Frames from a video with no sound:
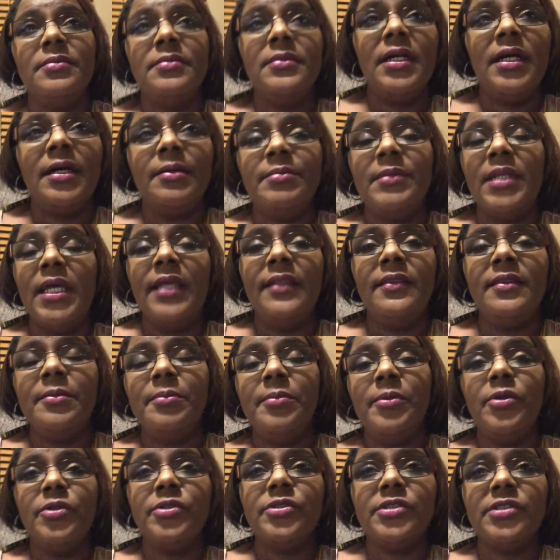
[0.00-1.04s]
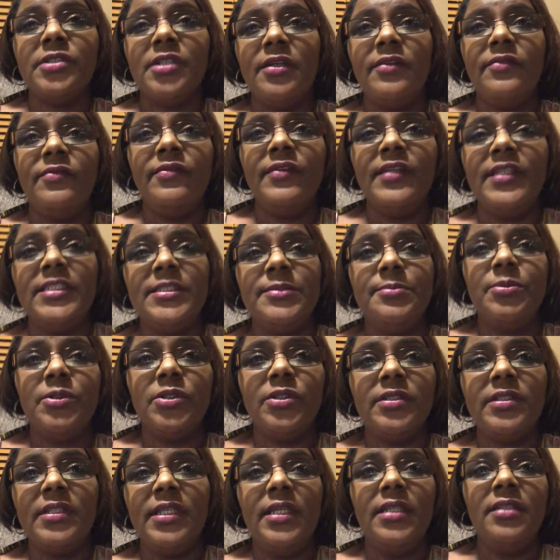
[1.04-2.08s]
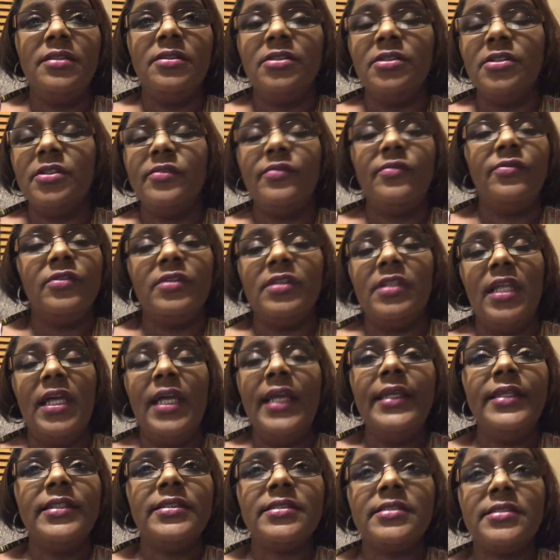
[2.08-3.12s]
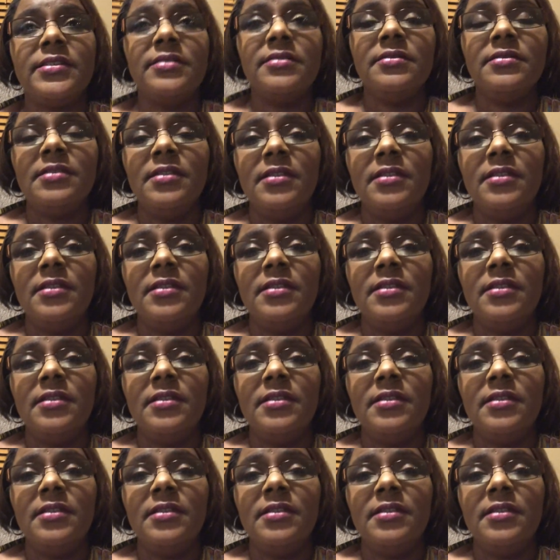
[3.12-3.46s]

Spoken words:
I'm not the person on Facebook that look for likes.